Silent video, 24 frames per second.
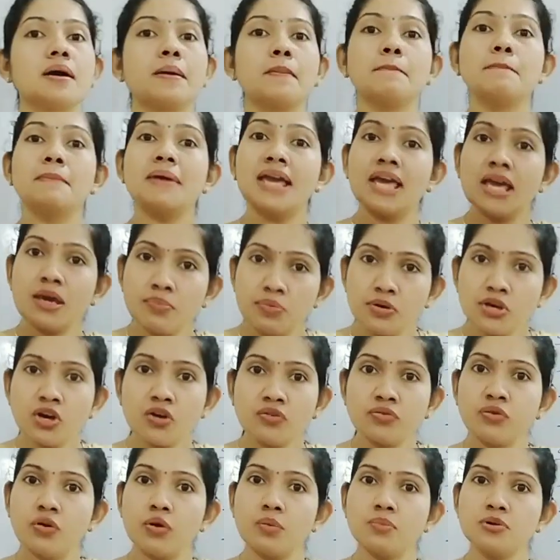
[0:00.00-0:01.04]
may be
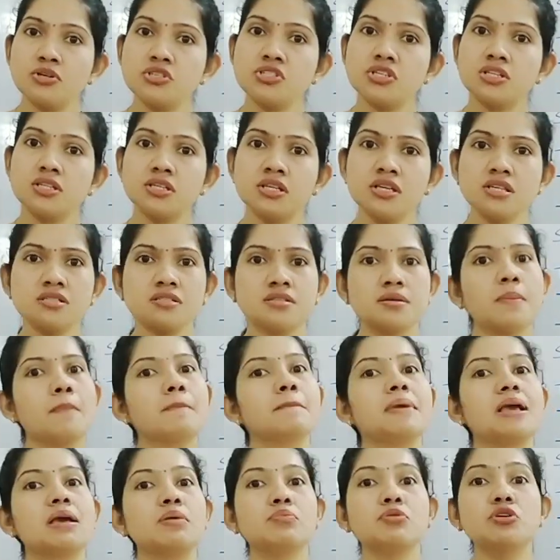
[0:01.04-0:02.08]
of homogeneous,
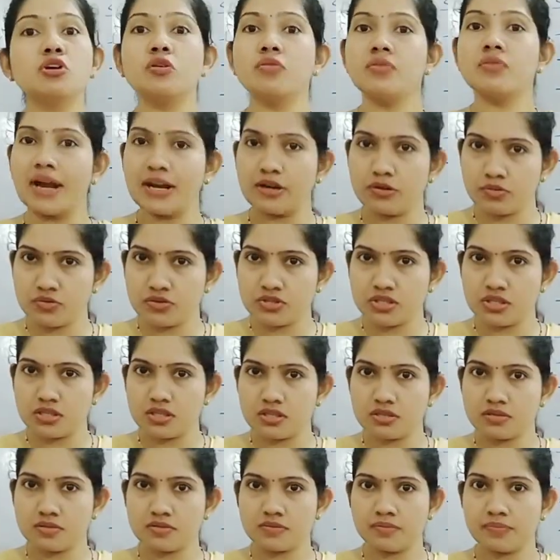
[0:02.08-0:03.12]
may be of
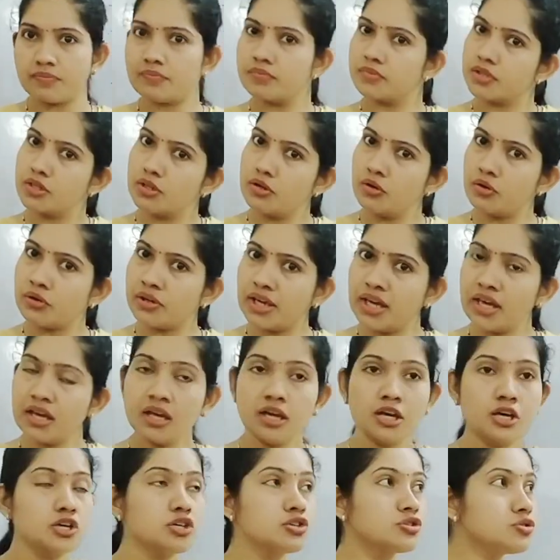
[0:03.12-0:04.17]
heterogeneous. Okay?
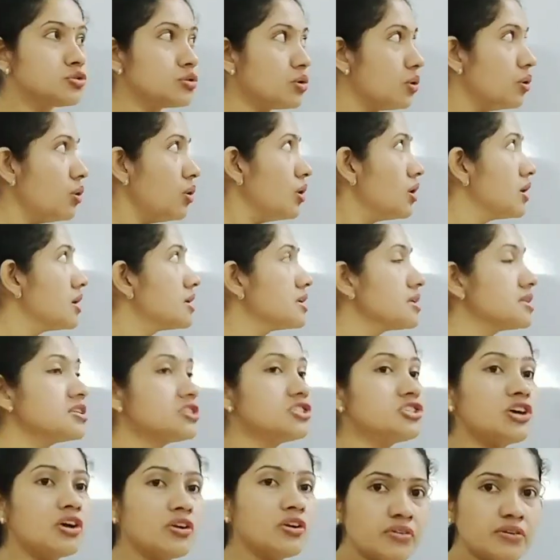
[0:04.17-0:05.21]
So
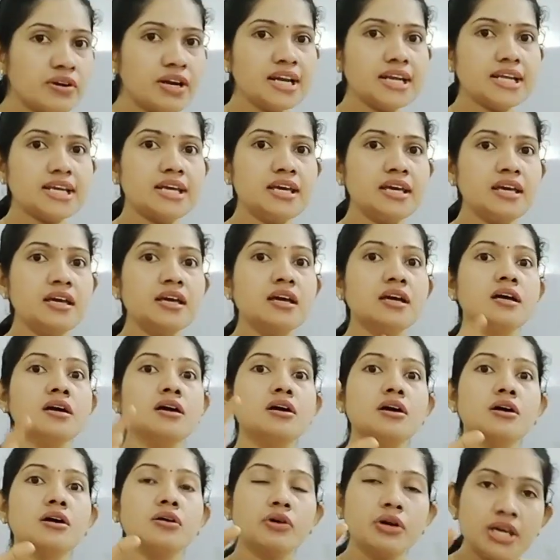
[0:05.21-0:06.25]
generally,
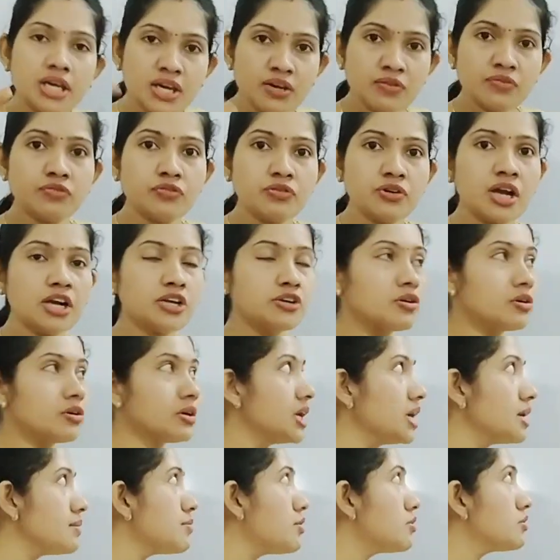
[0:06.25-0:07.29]
if we are
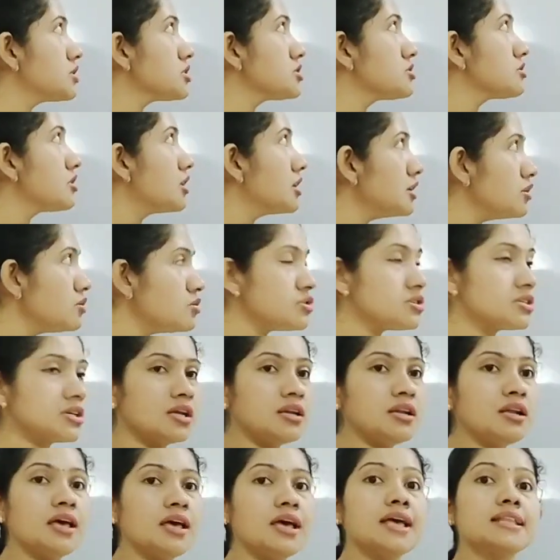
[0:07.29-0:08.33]
talking about a
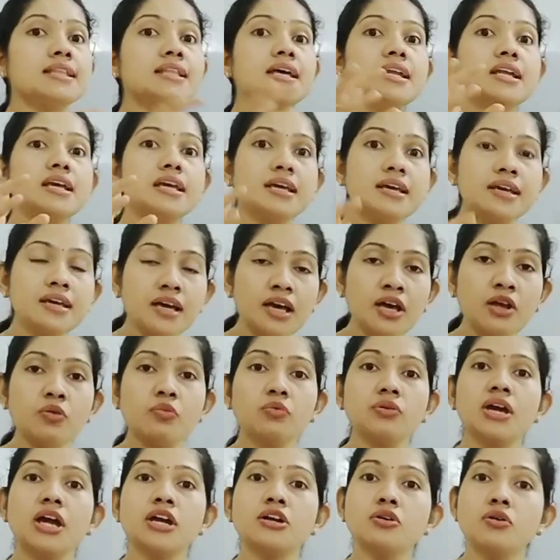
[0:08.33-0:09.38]
solution, then here
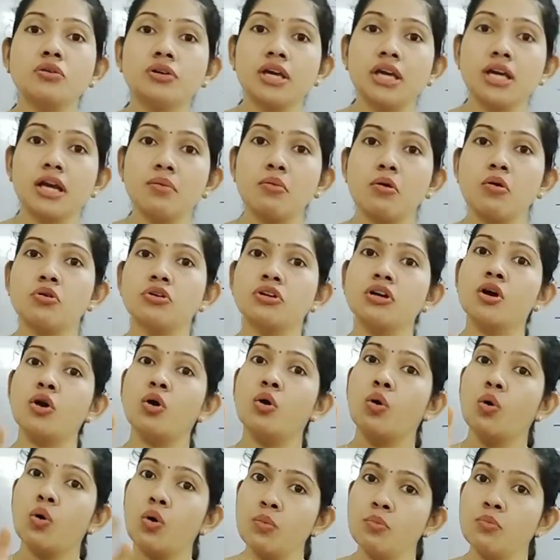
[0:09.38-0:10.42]
we are talking about
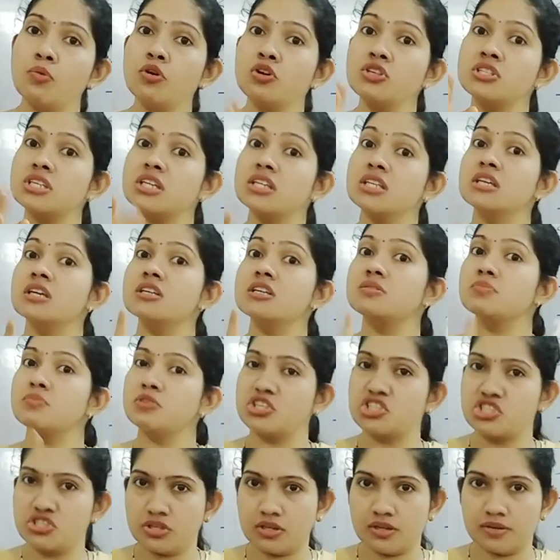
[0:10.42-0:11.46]
a homogeneous
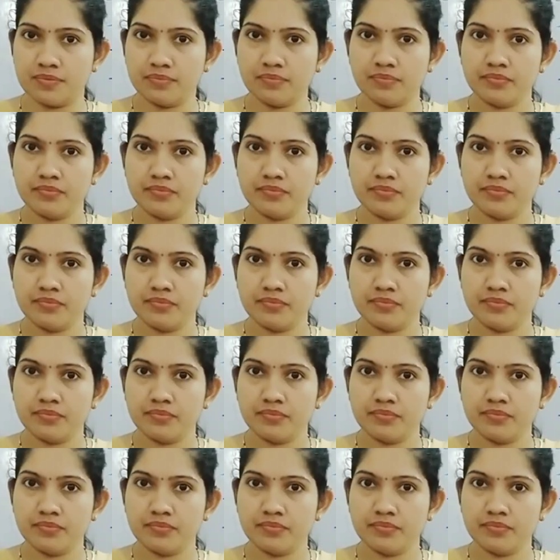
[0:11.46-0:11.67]
mixture.